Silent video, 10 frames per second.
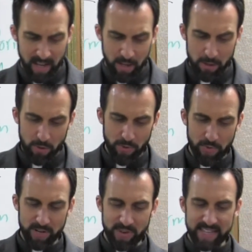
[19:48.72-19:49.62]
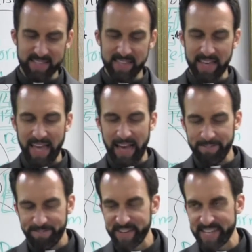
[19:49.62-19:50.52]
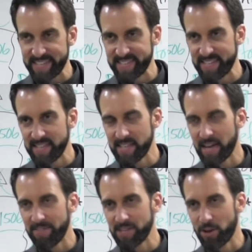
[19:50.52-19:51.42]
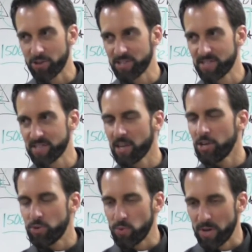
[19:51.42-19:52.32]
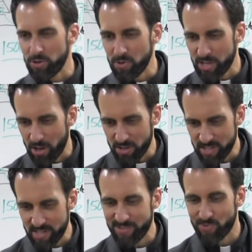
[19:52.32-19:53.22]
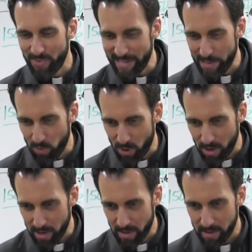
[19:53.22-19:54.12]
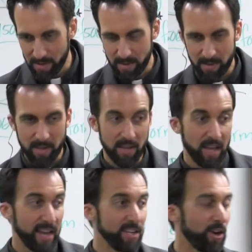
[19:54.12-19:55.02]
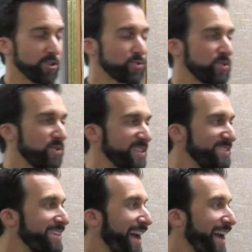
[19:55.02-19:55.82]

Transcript: Luther addressed the efficacy of indulgences. Do, do indulgences really work? And he also addressed the